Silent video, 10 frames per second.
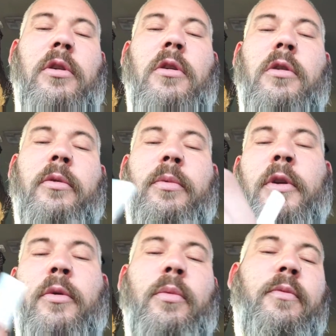log,
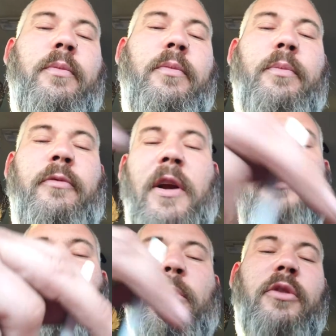
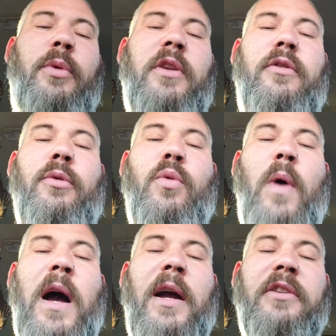resting between two
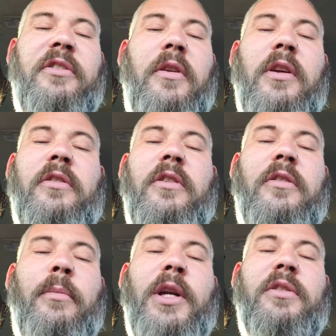Y sticks that
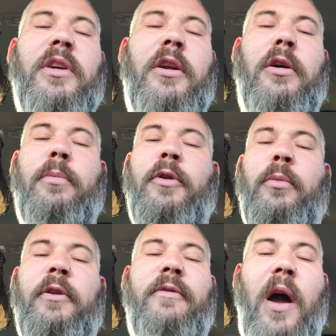somebody set up. There'll
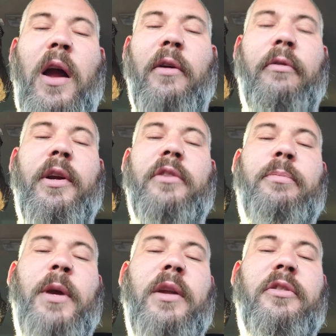be fire
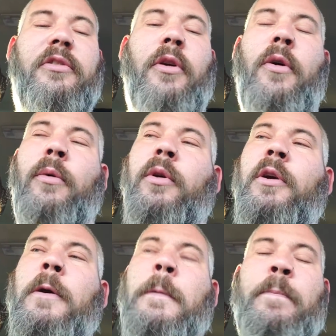rings made of stone.
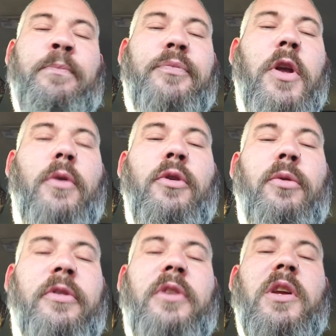
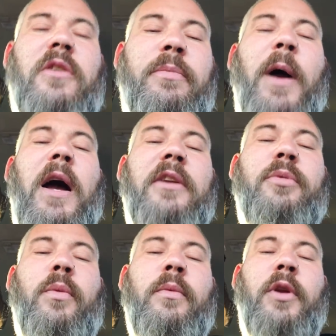You'll see
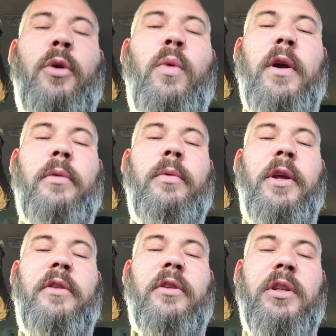spots, where
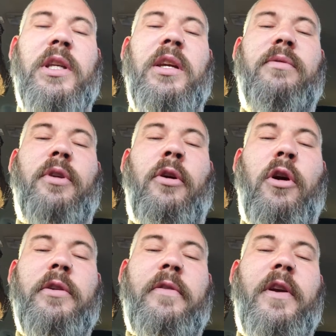like the leaves
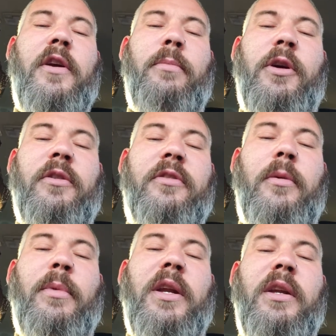aren't there because
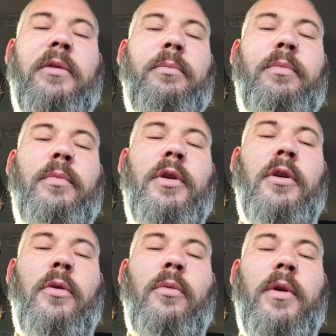somebody,
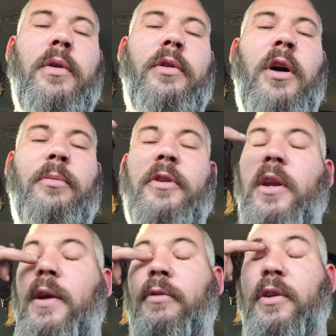comes
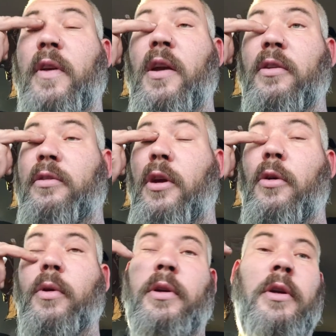in every day or
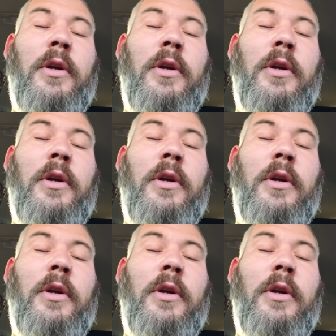so and